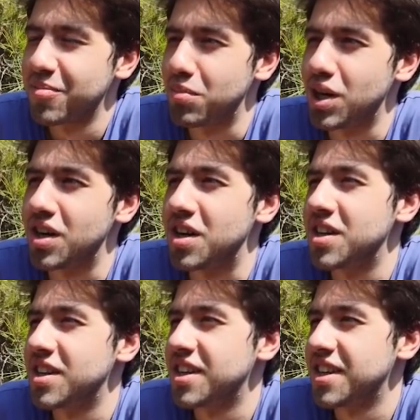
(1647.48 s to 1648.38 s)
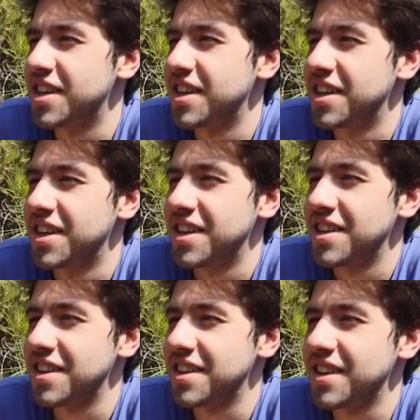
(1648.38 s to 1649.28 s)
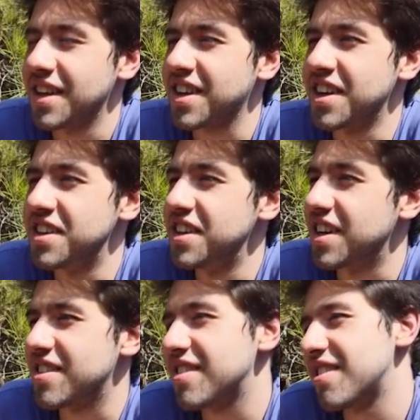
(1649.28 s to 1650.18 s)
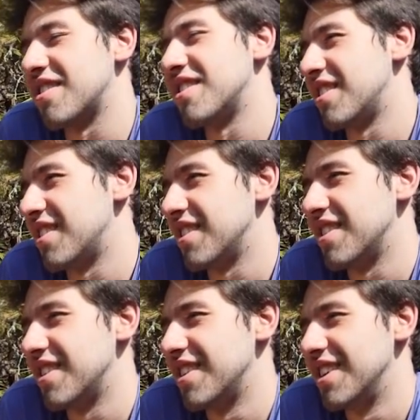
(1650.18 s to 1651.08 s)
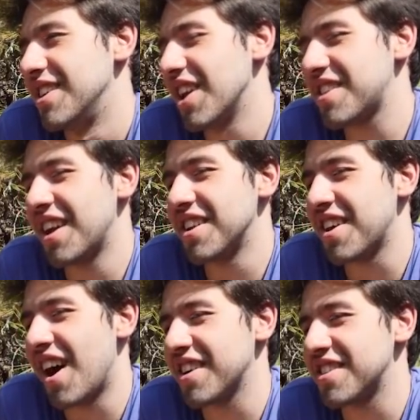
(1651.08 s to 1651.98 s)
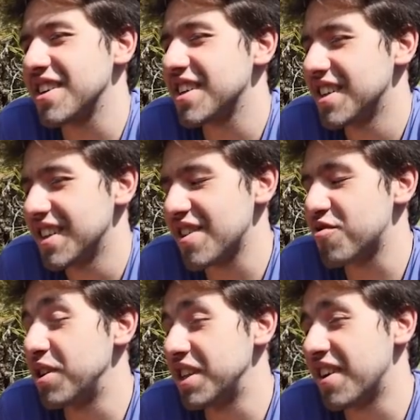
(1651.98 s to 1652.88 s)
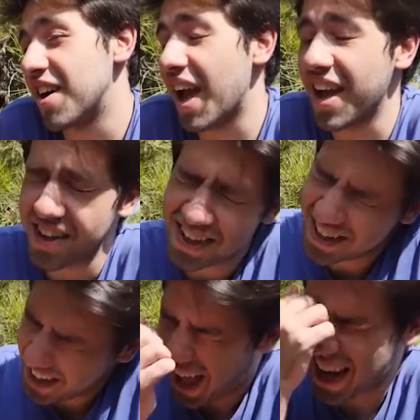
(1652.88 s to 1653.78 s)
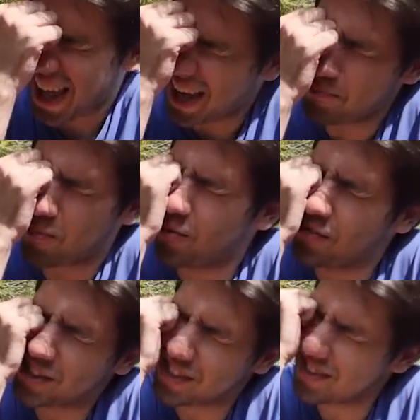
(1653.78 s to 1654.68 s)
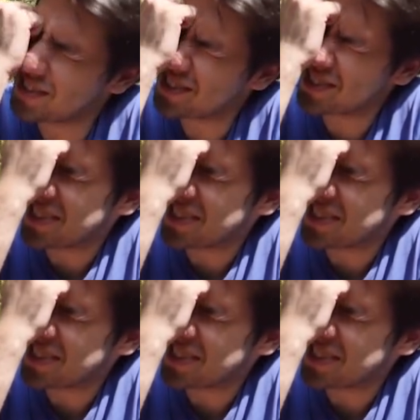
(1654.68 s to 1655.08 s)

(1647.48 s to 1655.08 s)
Bruh. That's kind of nuts. Yeah, that's kind of toxic. That's really toxic. At 8 provisions...